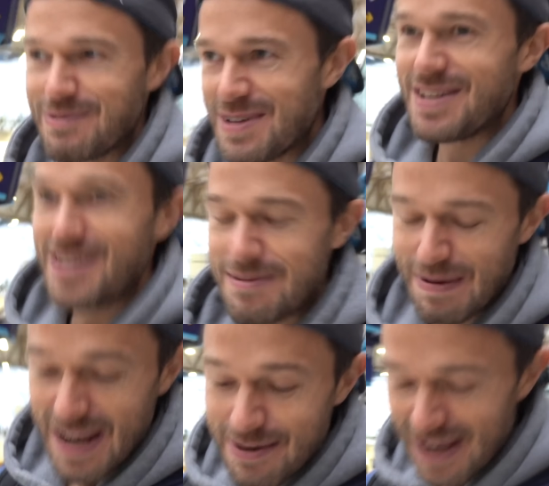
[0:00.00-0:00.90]
we can do
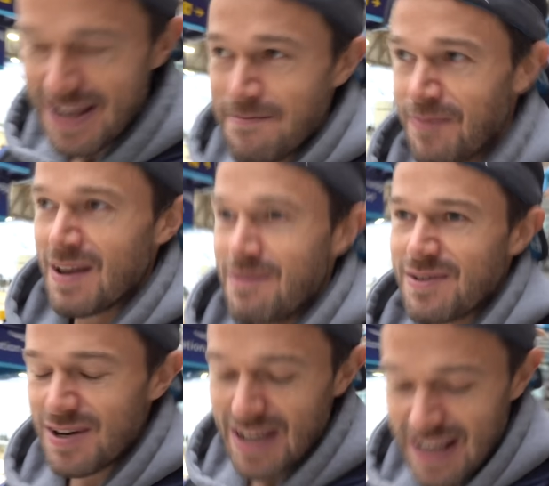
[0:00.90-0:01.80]
but anyway we've
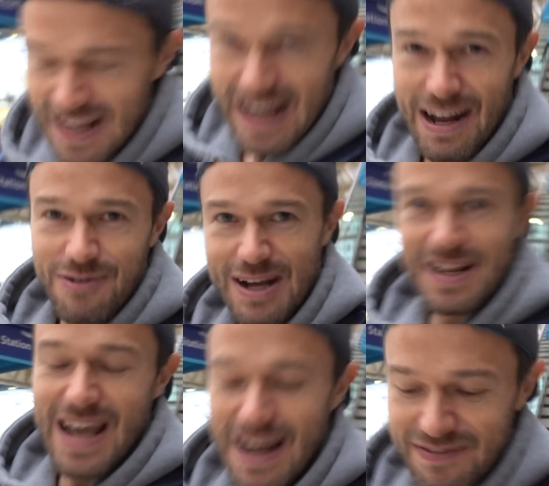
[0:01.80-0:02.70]
got to
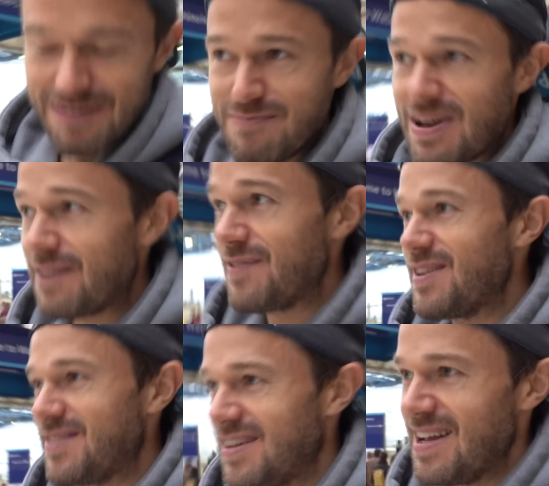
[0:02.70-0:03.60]
quickly have some
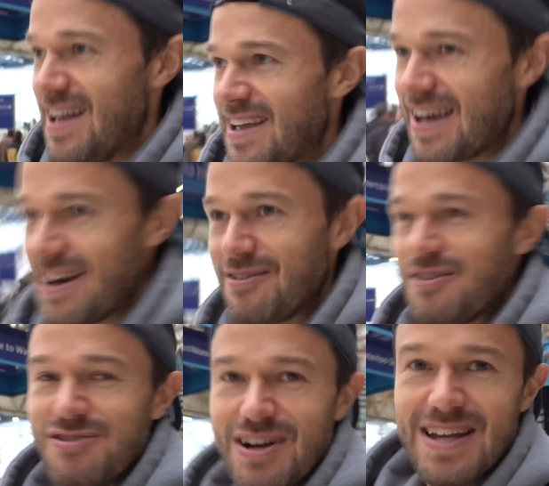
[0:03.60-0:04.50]
breakfast, get on the
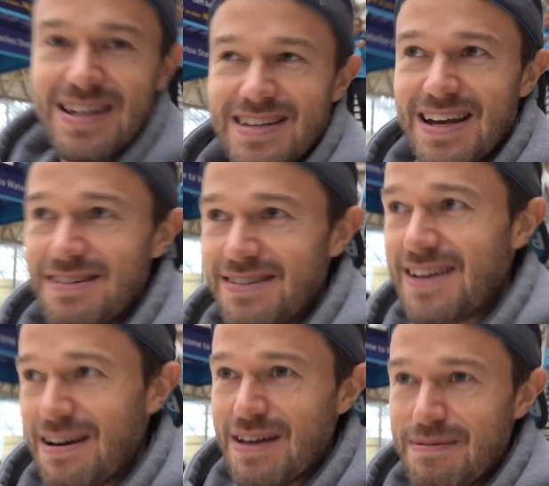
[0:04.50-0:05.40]
train down to
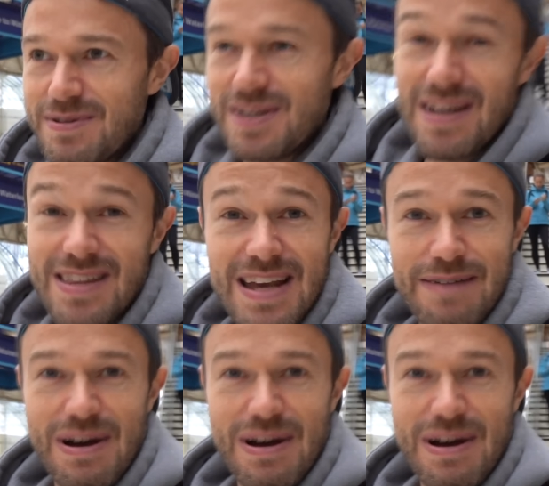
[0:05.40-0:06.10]
Southampton, and then yeah, we'll